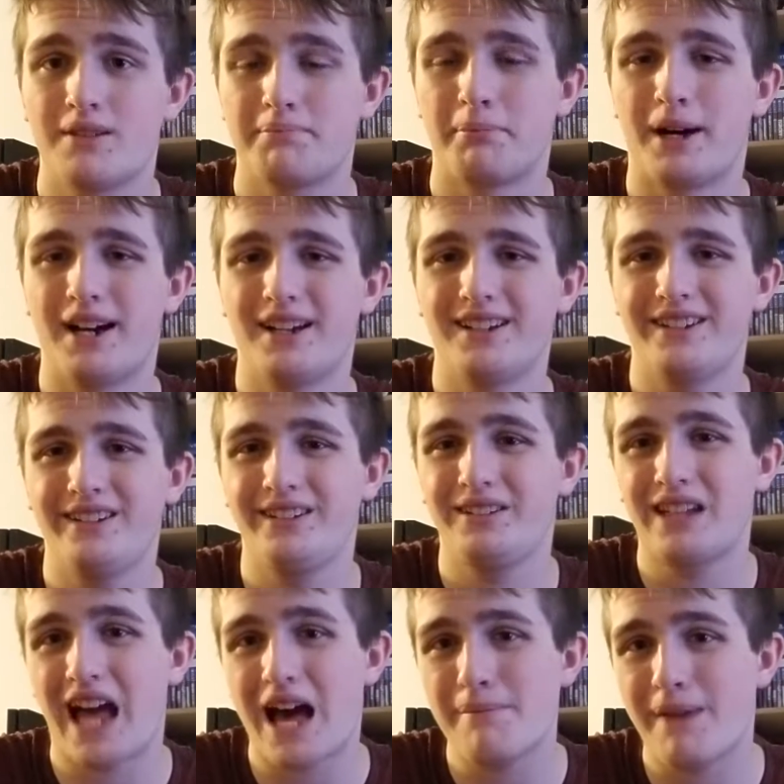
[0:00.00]
But
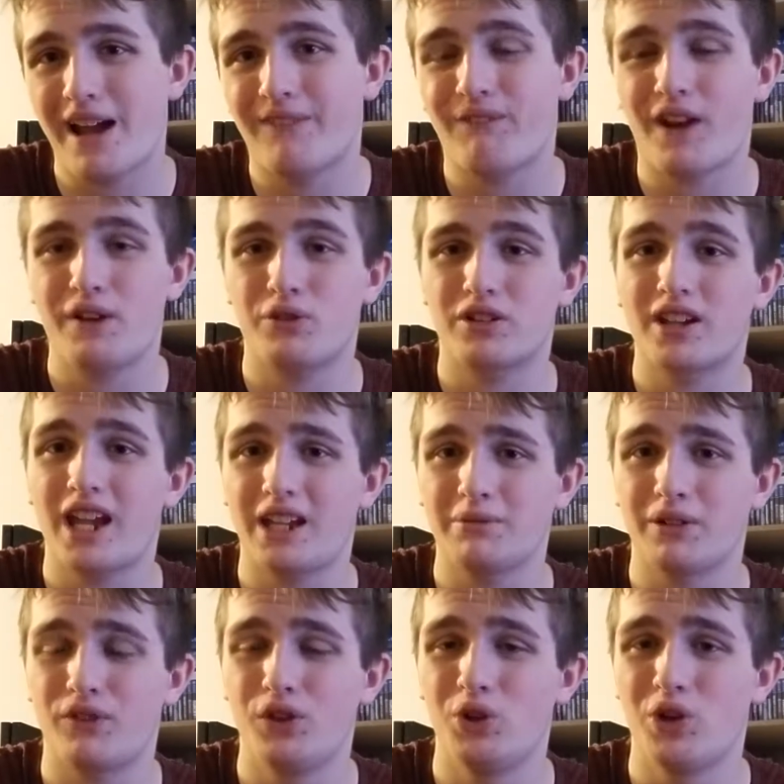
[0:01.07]
not my favorite game
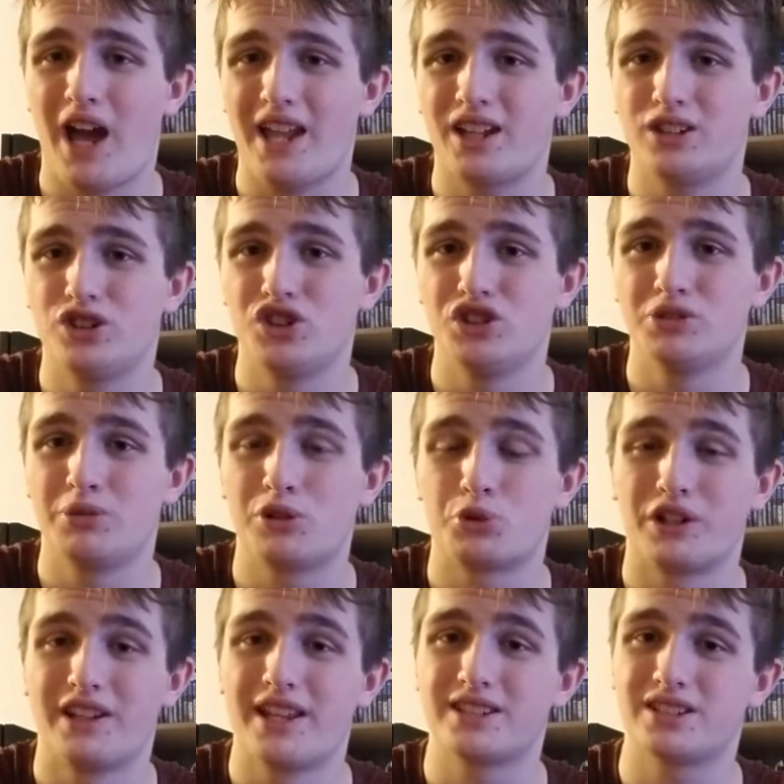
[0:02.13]
if you had to choose
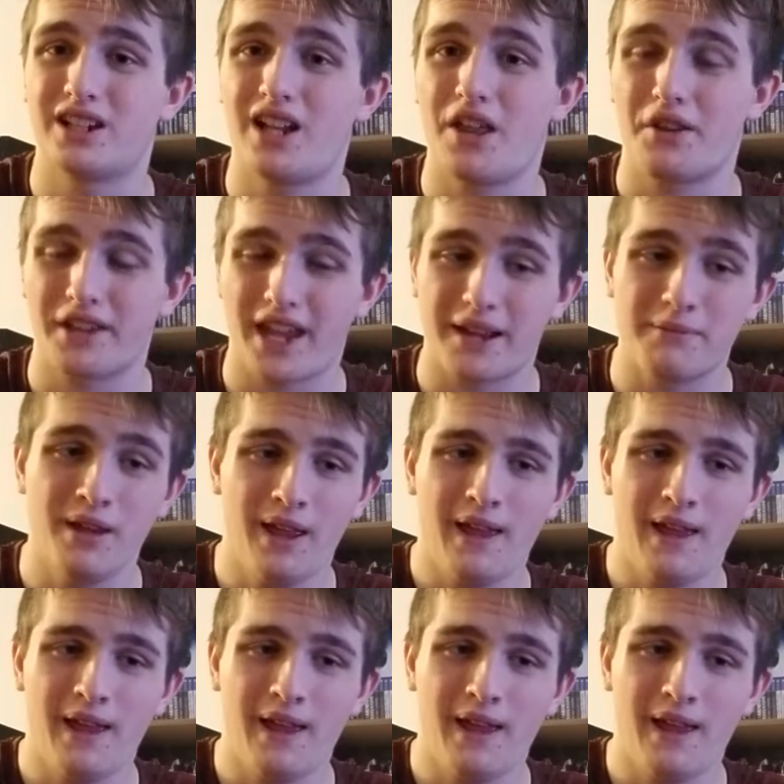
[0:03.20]
between this and another game.